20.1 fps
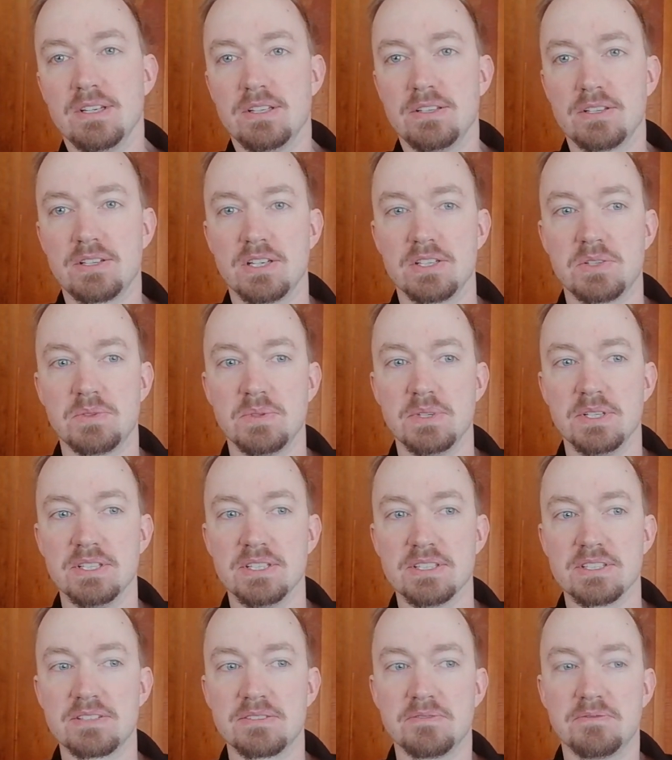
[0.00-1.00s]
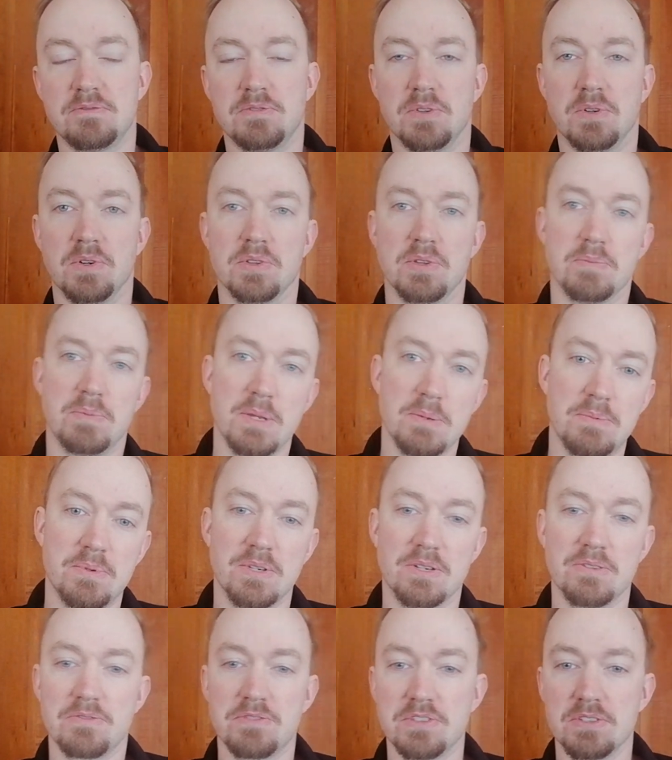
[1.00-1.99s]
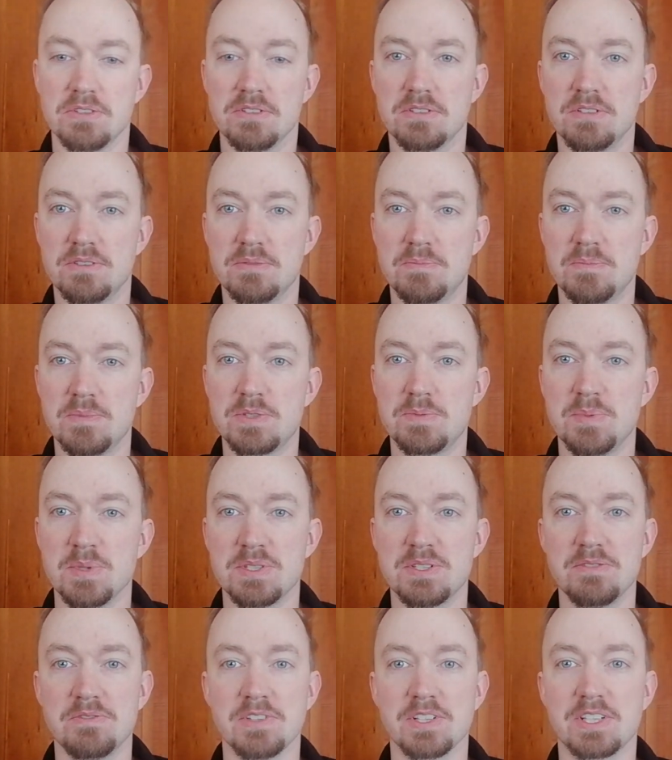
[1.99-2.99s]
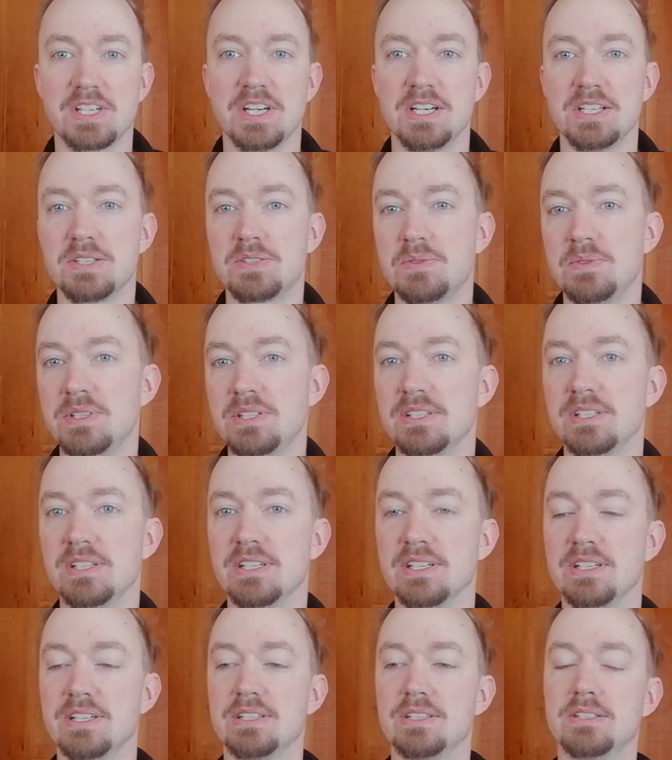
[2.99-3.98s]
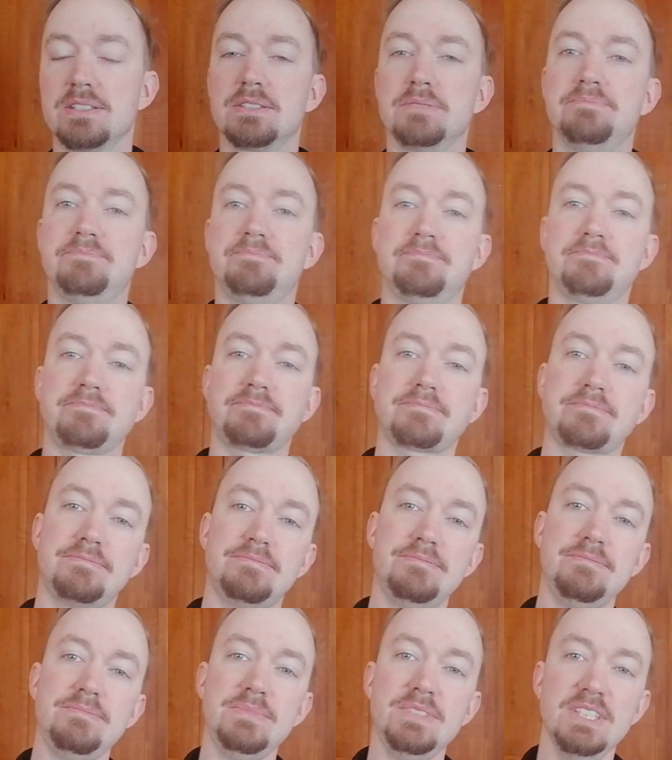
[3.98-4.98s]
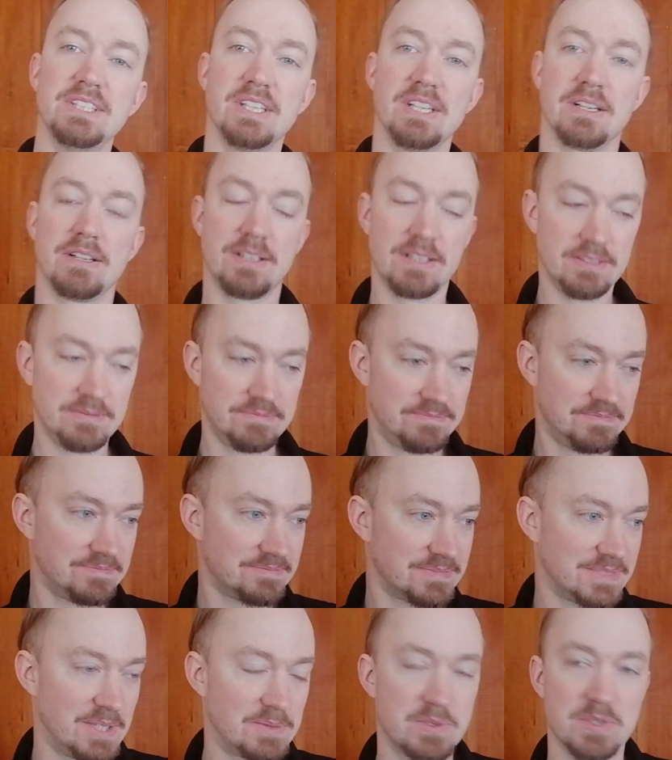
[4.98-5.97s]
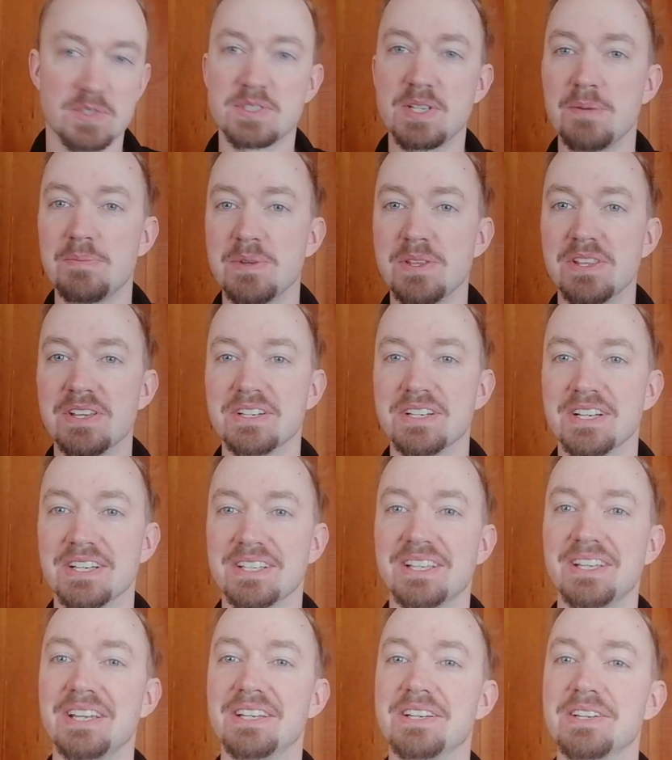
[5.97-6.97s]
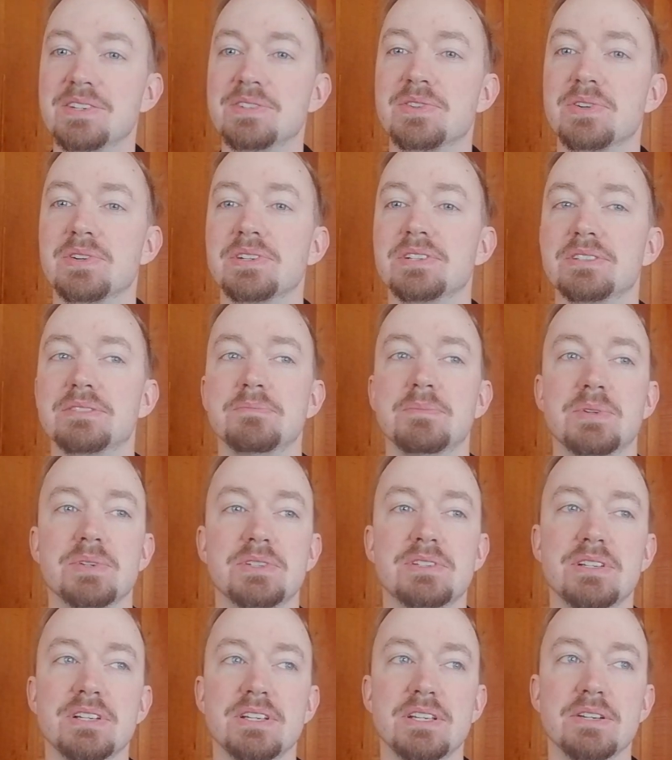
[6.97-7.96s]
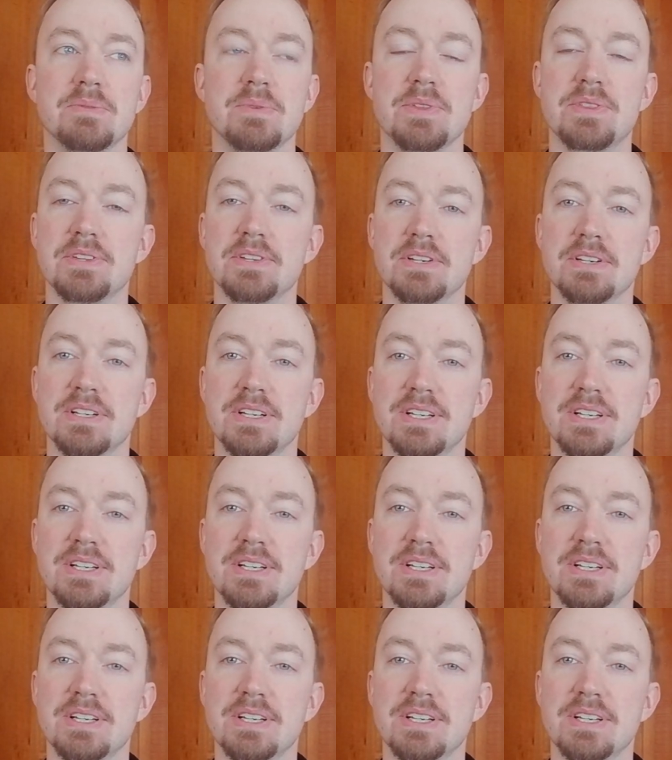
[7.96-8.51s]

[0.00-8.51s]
The country is for the people of the specific country, and yeah, I'm just happy that I can enjoy it mostly here with the